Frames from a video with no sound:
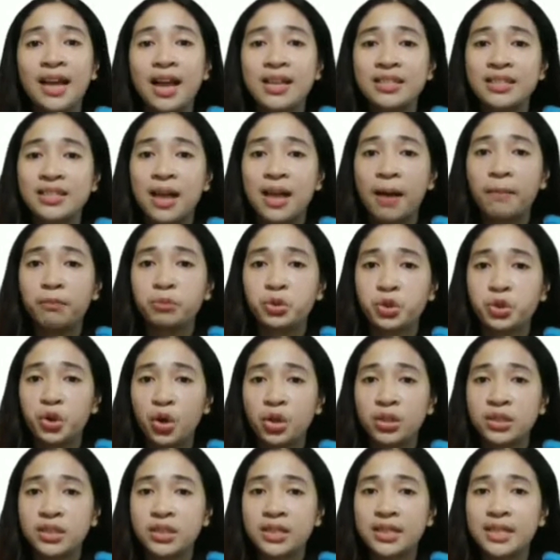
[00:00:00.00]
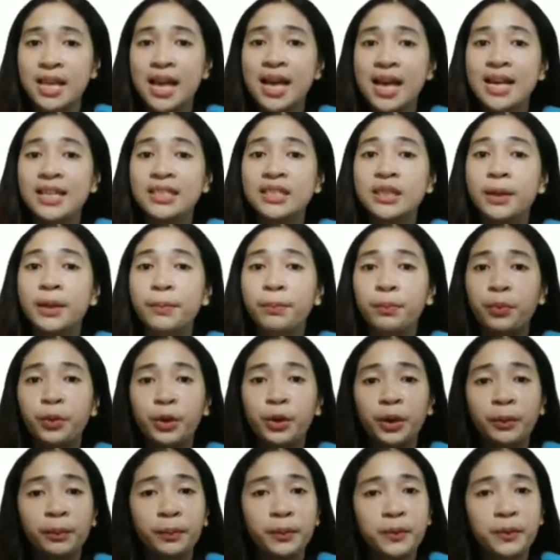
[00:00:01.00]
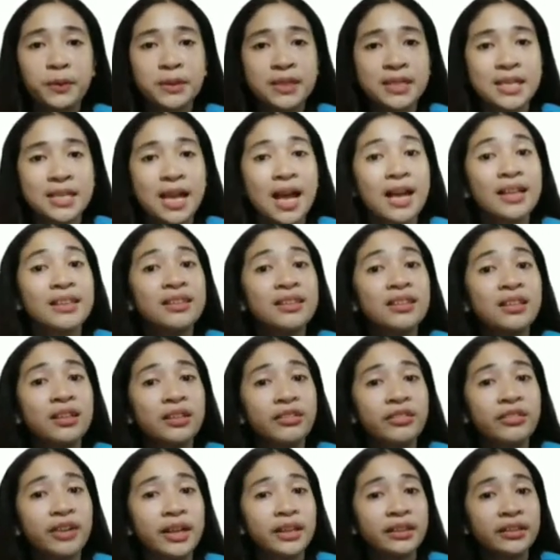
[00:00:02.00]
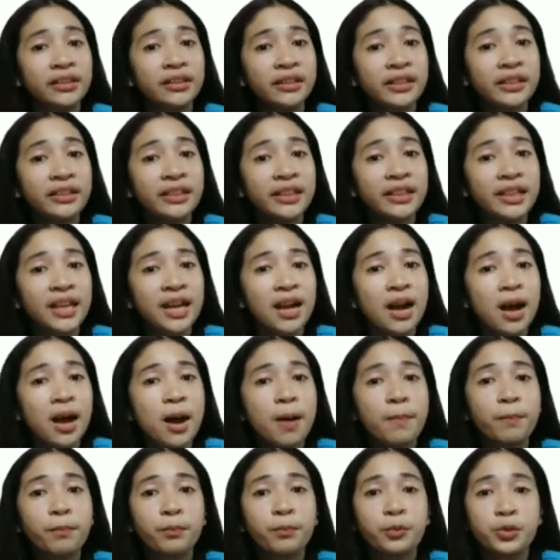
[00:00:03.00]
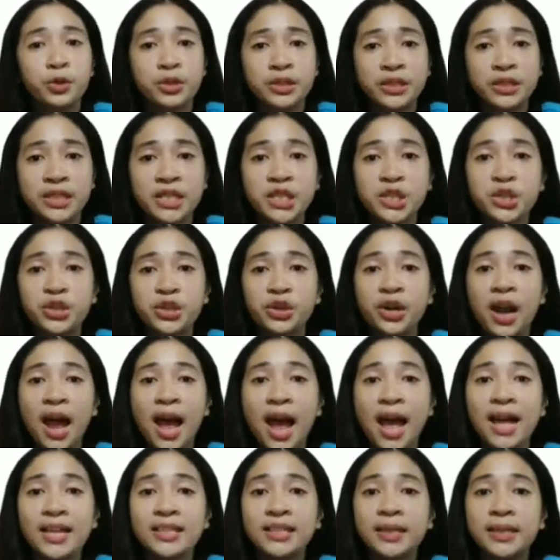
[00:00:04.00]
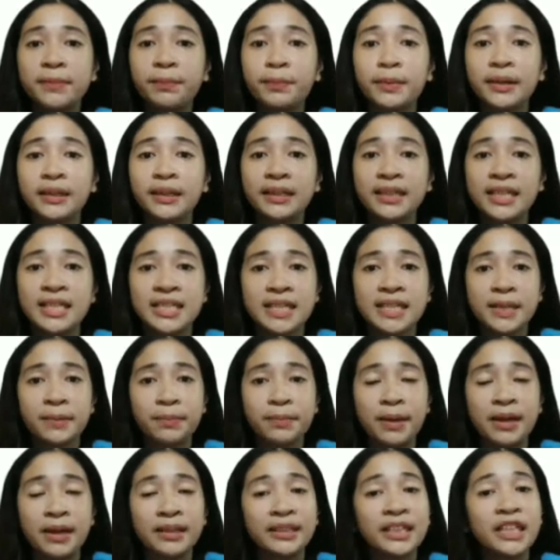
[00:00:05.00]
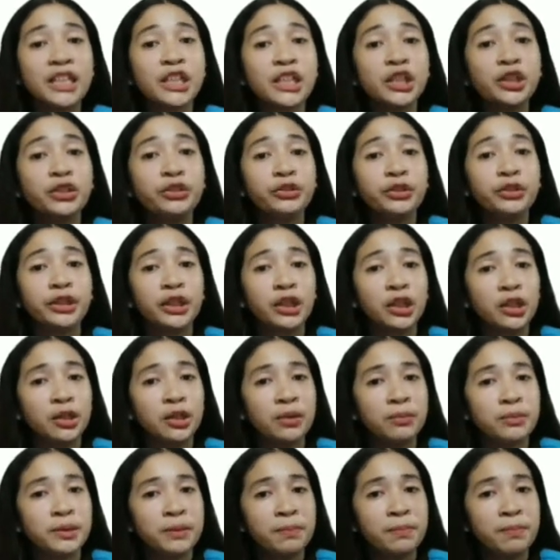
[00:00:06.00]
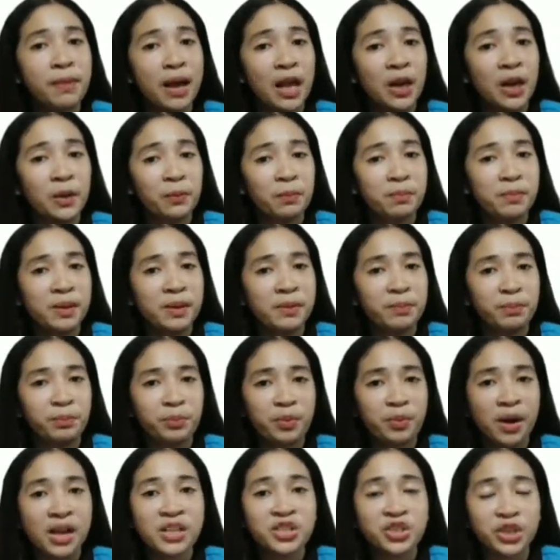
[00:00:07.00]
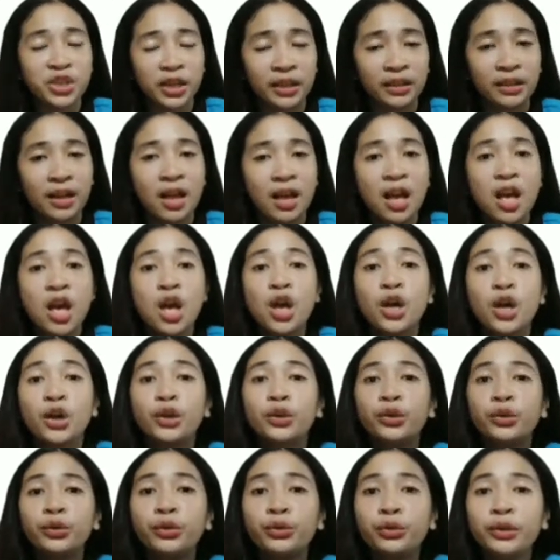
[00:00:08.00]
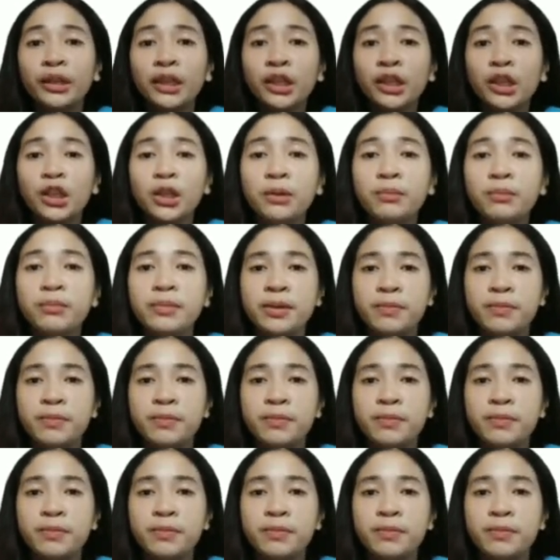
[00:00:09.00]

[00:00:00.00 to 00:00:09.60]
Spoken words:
the assumptions, the purpose, the criteria, procedure, and the participant in curriculum development project. Curriculum